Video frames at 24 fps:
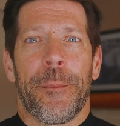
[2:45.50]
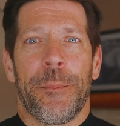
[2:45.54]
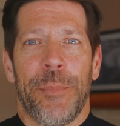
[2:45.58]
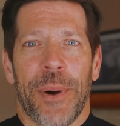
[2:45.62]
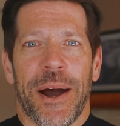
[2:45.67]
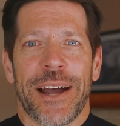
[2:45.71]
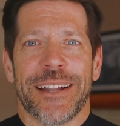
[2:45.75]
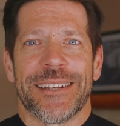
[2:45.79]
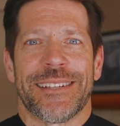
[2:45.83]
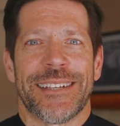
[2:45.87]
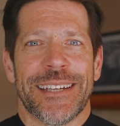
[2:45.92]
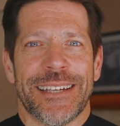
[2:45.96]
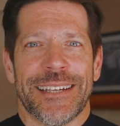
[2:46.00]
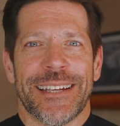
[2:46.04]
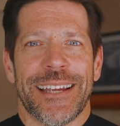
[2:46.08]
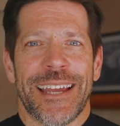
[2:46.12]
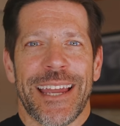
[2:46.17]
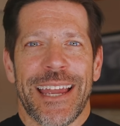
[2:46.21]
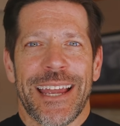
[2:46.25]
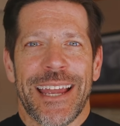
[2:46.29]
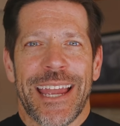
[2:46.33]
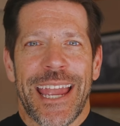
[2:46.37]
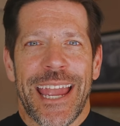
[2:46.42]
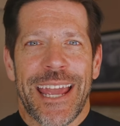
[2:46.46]
But
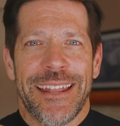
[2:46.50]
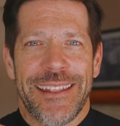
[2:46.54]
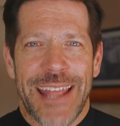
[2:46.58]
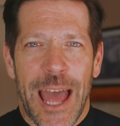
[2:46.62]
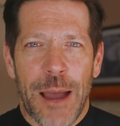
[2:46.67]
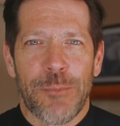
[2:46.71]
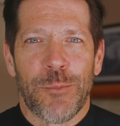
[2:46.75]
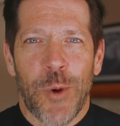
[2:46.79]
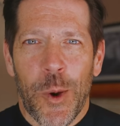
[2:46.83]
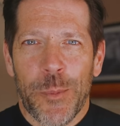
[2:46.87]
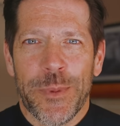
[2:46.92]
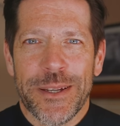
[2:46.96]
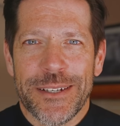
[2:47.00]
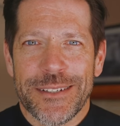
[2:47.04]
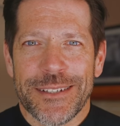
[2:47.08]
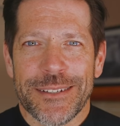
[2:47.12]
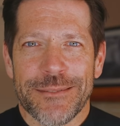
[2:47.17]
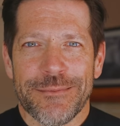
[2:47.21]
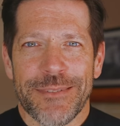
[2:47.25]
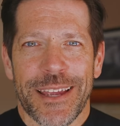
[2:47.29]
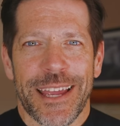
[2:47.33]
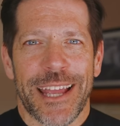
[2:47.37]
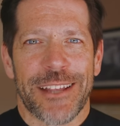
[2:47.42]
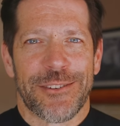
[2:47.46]
in that
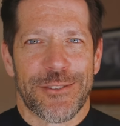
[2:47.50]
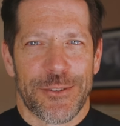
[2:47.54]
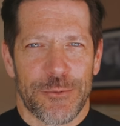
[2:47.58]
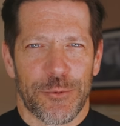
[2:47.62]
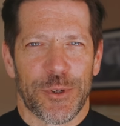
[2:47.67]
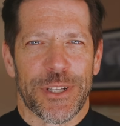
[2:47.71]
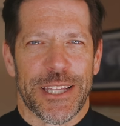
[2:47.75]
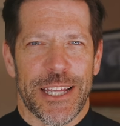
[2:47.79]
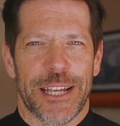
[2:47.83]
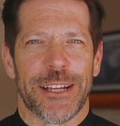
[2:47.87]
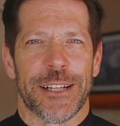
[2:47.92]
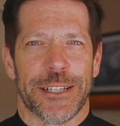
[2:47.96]
moment, it's really